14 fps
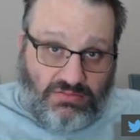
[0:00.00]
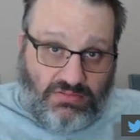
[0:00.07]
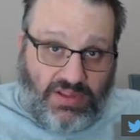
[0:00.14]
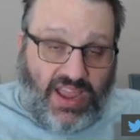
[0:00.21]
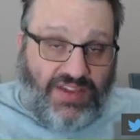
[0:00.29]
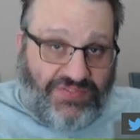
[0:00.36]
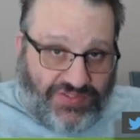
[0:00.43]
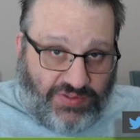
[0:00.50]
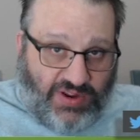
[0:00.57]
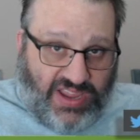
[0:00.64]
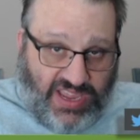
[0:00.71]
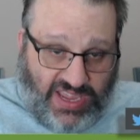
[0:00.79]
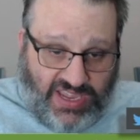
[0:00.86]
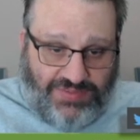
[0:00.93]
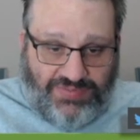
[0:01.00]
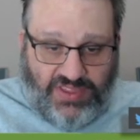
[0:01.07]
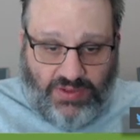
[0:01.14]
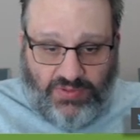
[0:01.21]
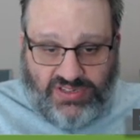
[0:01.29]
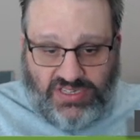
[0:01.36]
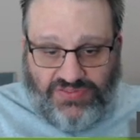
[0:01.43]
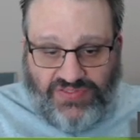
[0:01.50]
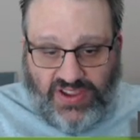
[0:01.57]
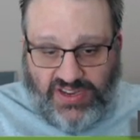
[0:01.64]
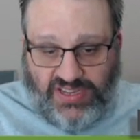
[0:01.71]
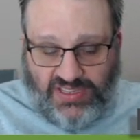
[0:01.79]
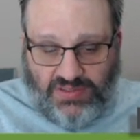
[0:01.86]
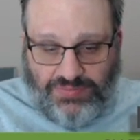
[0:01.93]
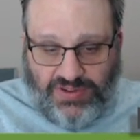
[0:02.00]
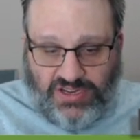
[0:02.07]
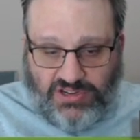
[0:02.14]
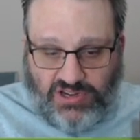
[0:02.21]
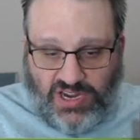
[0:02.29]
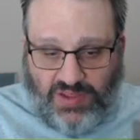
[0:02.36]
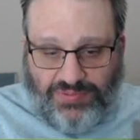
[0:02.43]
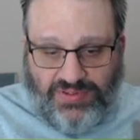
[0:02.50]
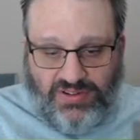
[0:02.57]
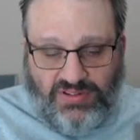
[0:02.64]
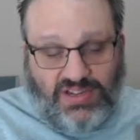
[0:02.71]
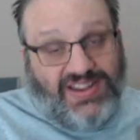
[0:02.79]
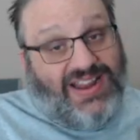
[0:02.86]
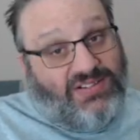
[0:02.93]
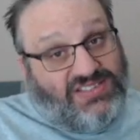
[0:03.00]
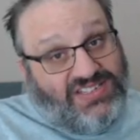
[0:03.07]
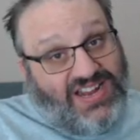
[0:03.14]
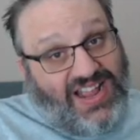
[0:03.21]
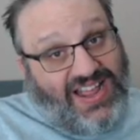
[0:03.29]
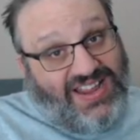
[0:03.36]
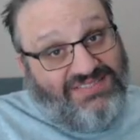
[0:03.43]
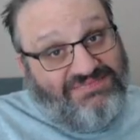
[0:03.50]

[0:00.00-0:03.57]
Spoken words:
f3, it was defending the bishop, and now it's not.